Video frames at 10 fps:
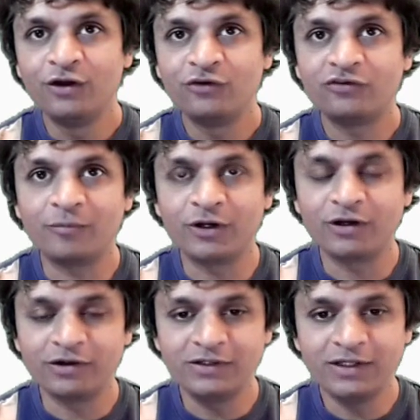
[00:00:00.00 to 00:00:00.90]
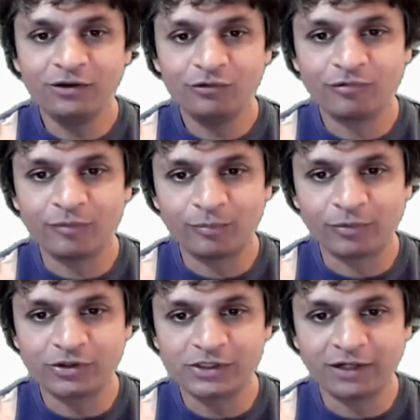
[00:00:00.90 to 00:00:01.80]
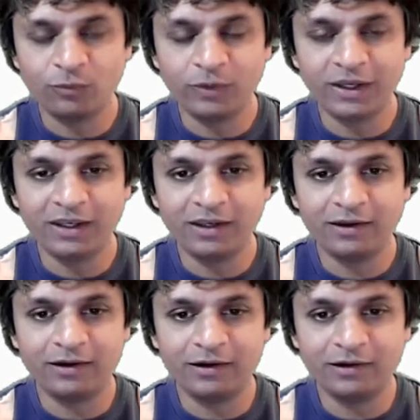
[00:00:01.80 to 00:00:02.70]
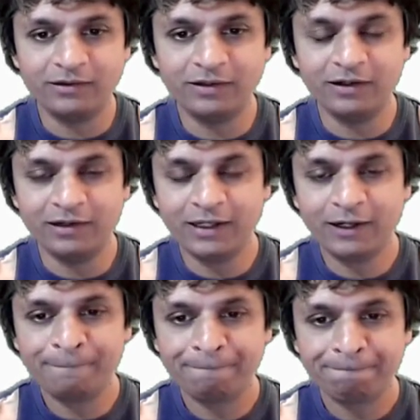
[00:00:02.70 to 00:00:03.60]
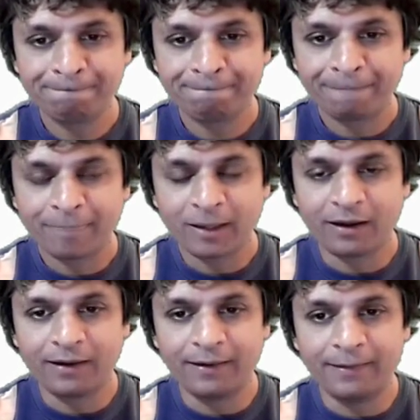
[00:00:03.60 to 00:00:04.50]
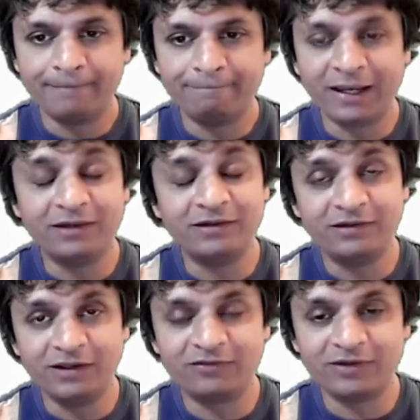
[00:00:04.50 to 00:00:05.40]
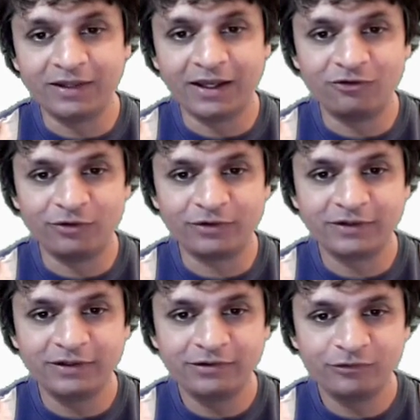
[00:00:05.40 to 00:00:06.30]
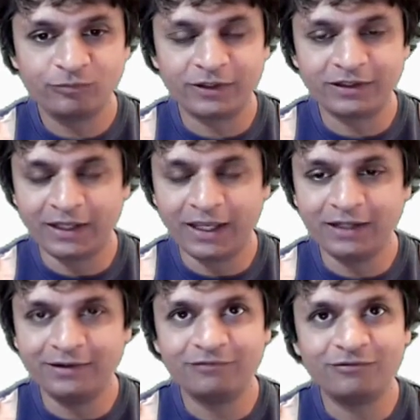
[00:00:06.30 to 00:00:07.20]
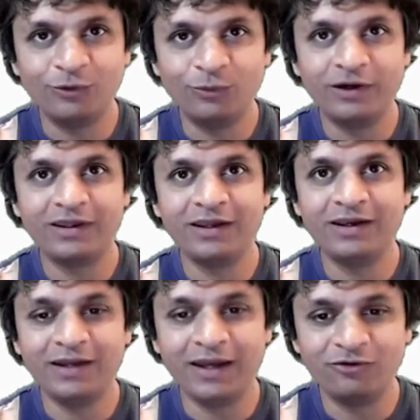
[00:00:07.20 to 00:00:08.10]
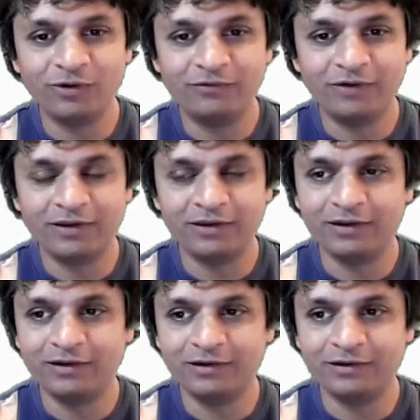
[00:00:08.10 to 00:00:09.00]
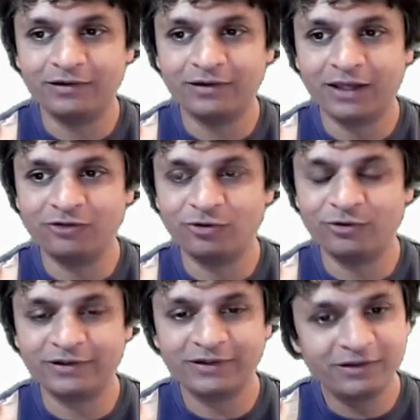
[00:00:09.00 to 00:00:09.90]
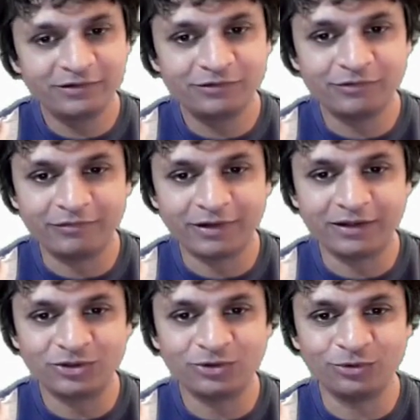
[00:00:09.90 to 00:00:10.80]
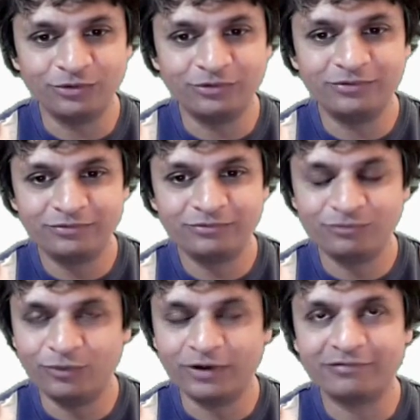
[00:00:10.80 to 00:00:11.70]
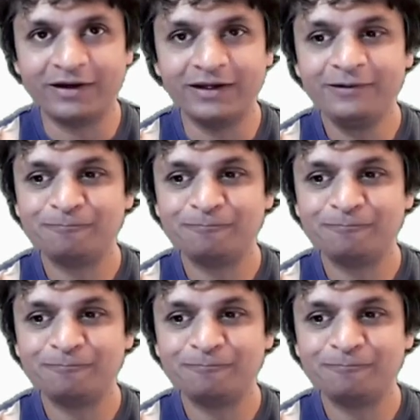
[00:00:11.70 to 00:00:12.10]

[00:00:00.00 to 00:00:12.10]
So I'm going to continue from the project we did earlier, and it's in the Android alternative. But again, if you're working in Android rather than the Android alternative, everything should work fine.